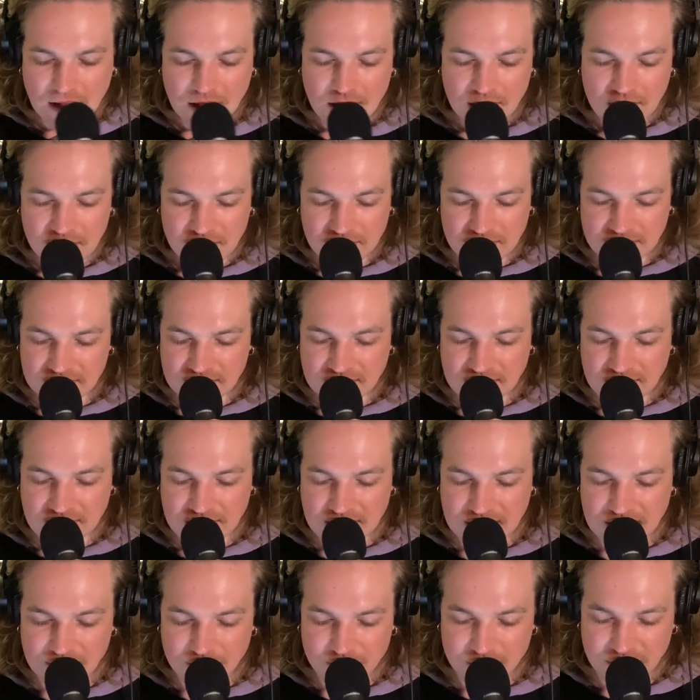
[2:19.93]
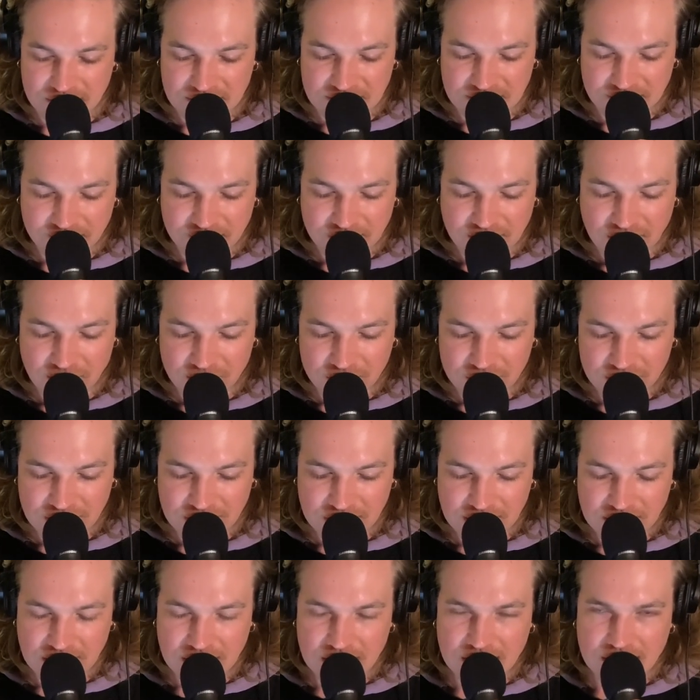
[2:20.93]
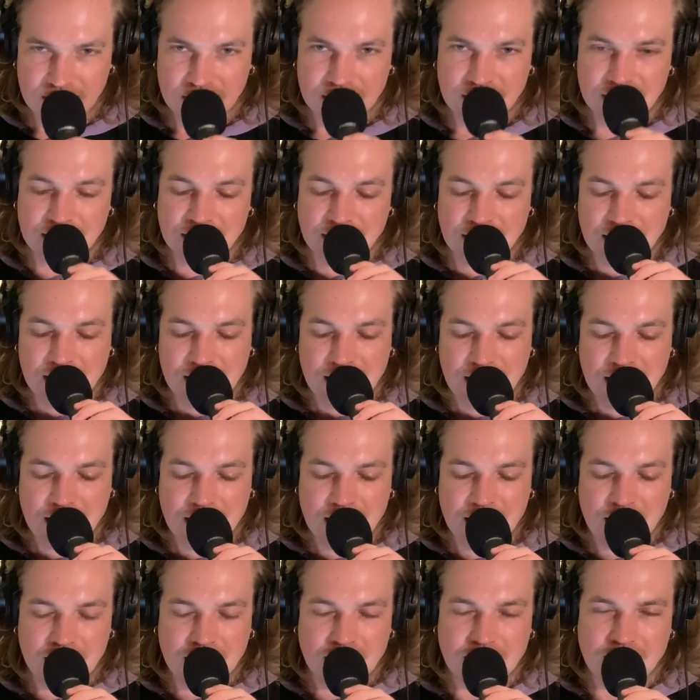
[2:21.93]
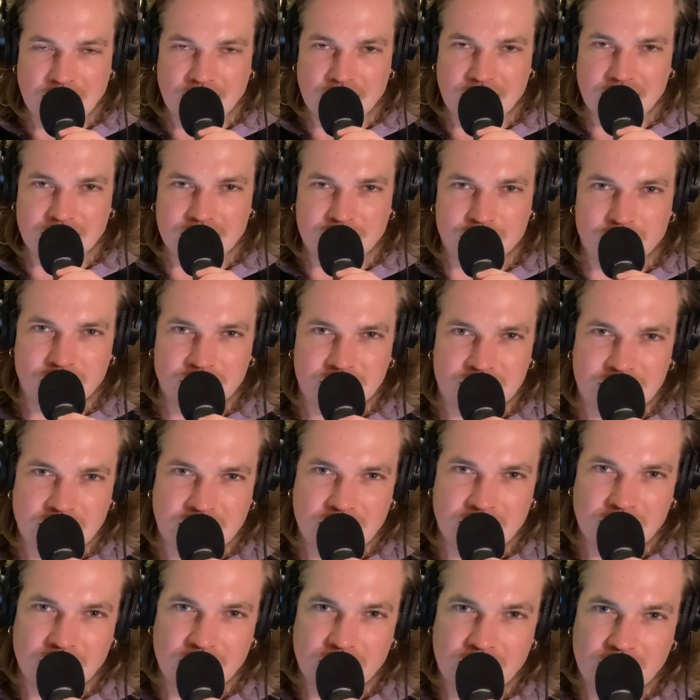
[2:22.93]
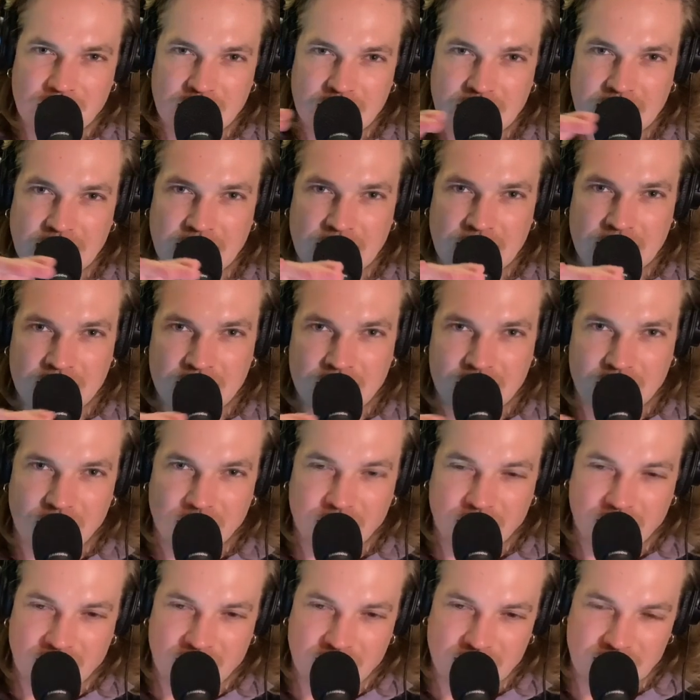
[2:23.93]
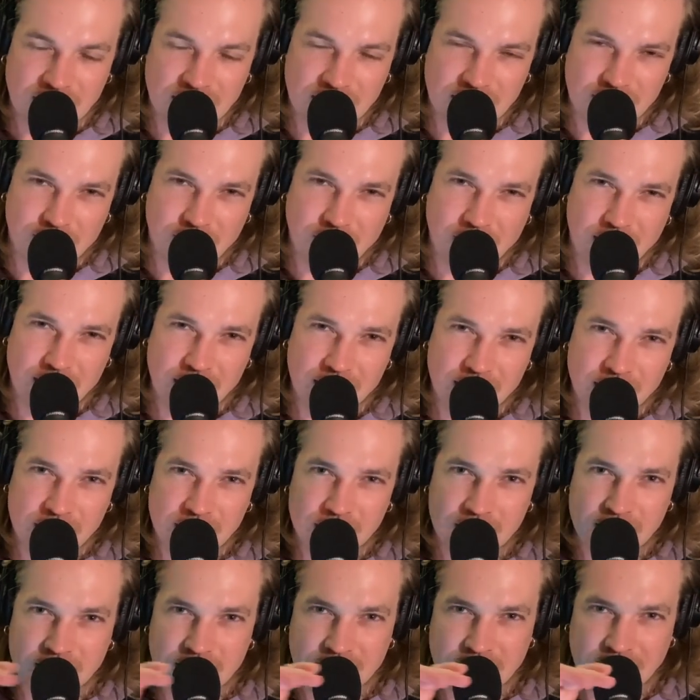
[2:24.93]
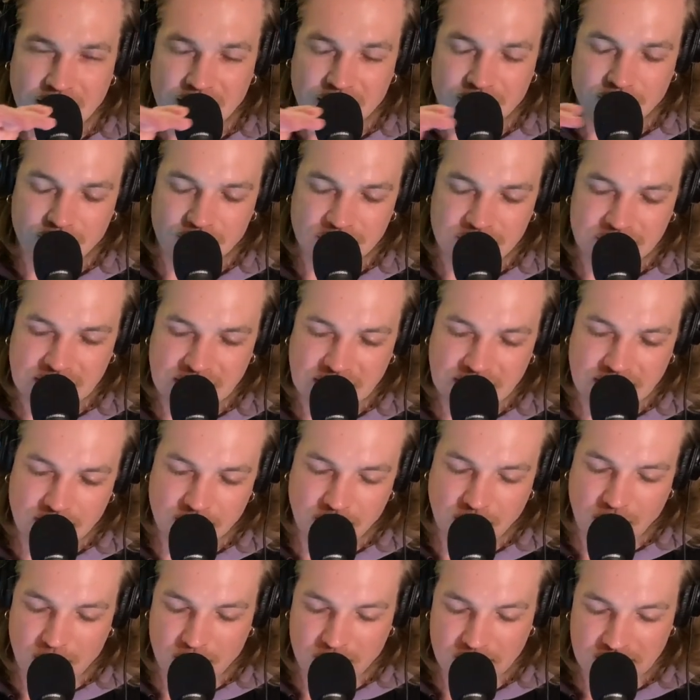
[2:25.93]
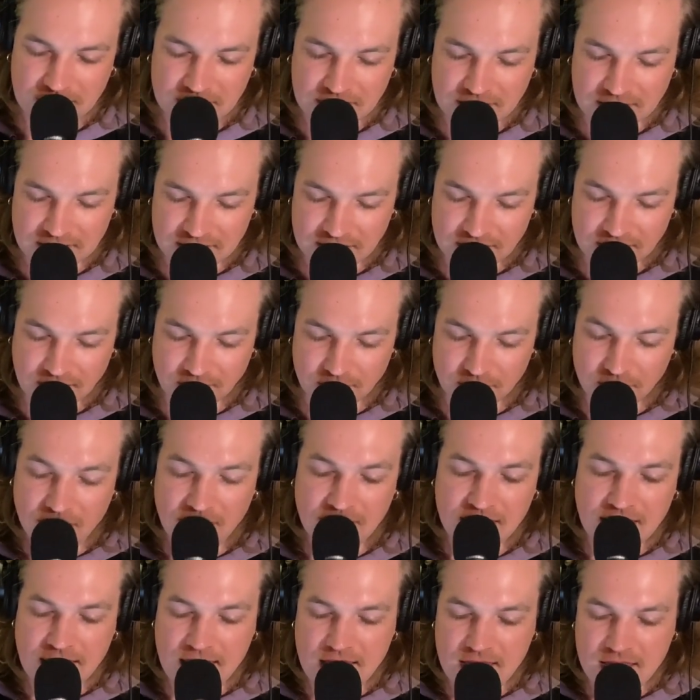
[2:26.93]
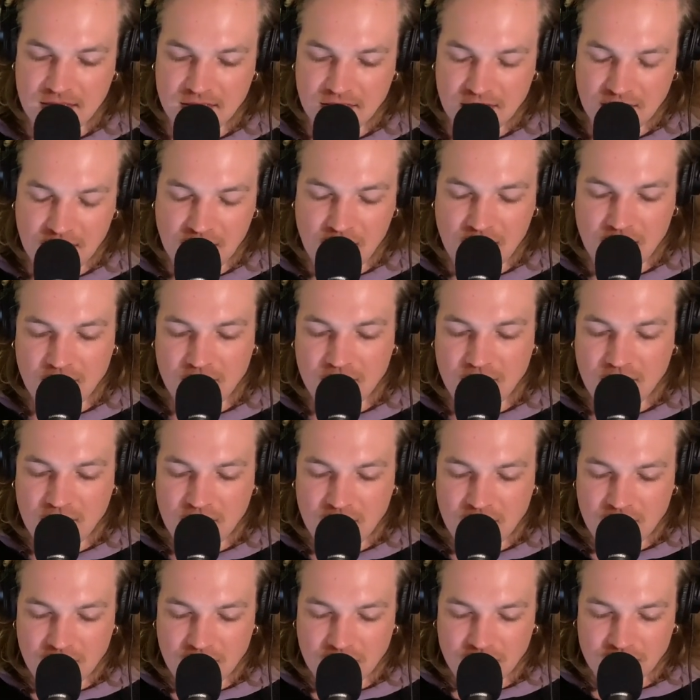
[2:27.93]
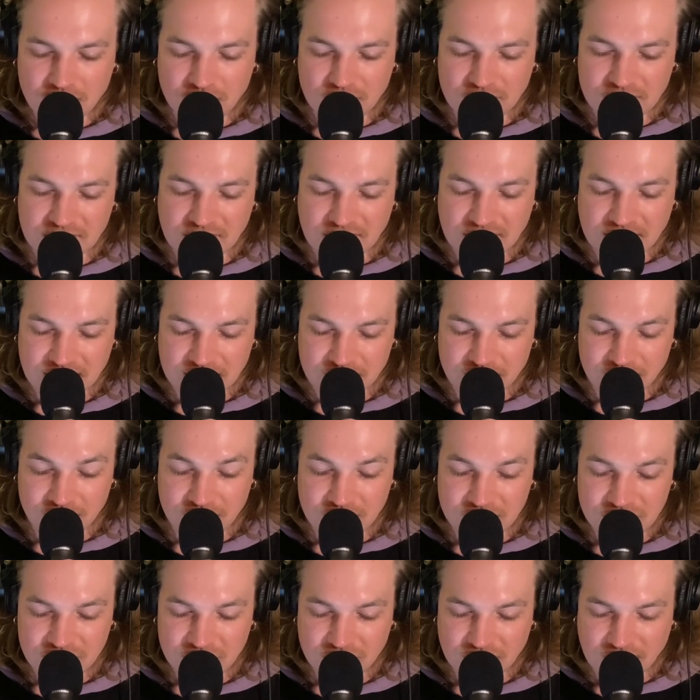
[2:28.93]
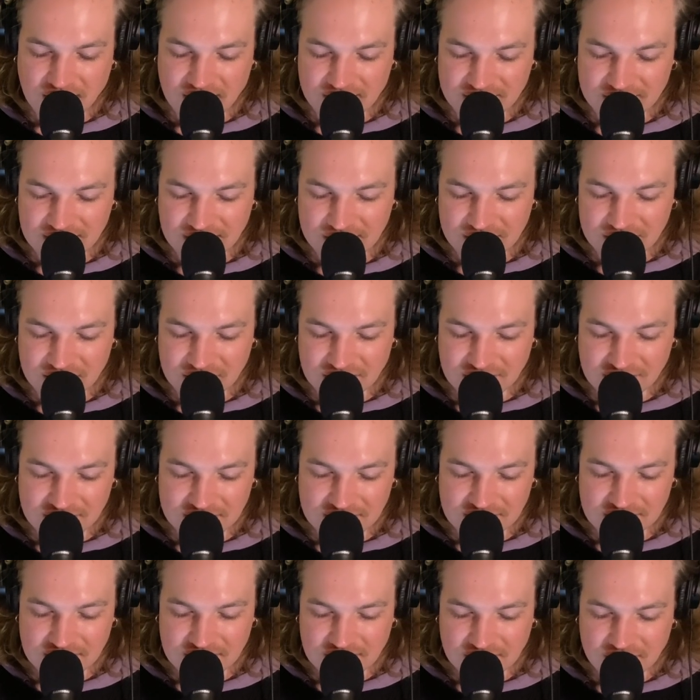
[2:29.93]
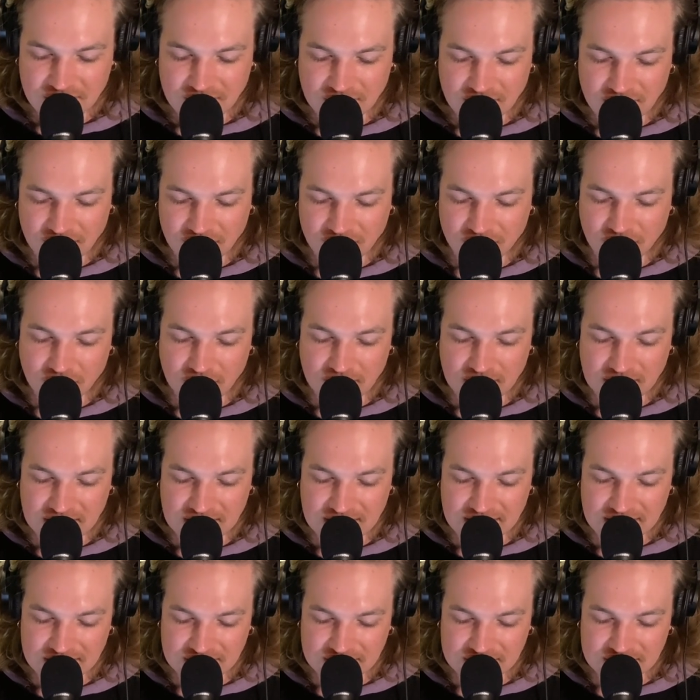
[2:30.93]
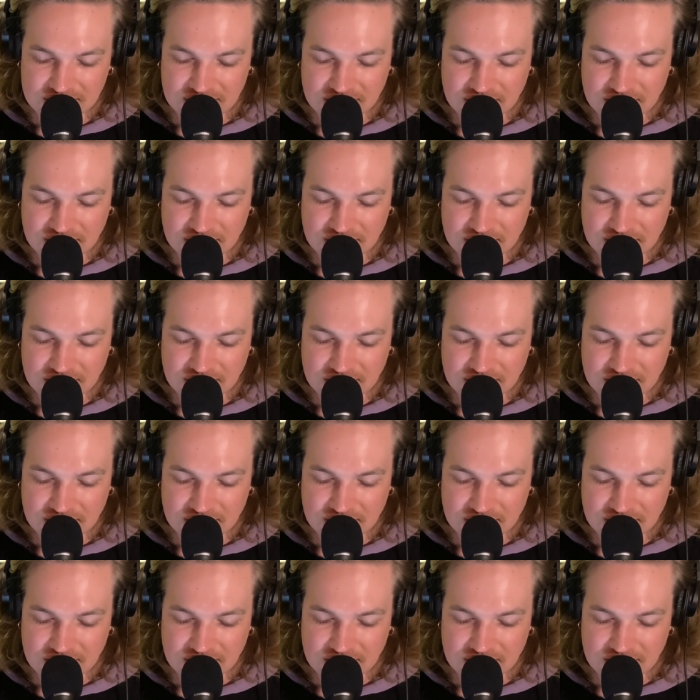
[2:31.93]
It's in the Pacific Ocean, and it's particularly along the equator, as we'll see in a moment, in some visualizations of what it is.